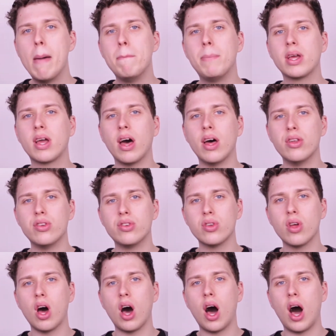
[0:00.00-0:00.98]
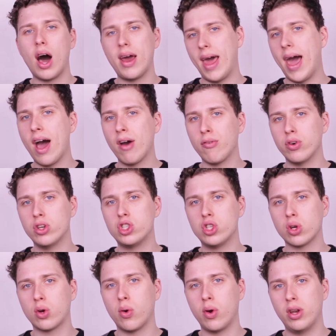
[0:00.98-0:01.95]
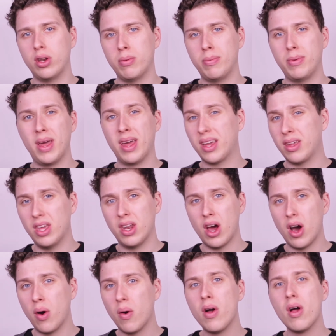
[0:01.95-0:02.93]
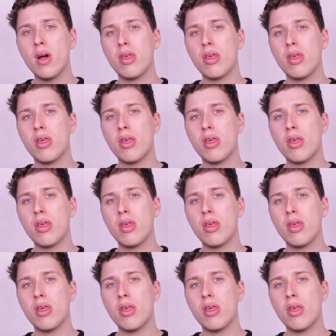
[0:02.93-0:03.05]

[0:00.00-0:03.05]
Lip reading: because on average, you're going to make, $300,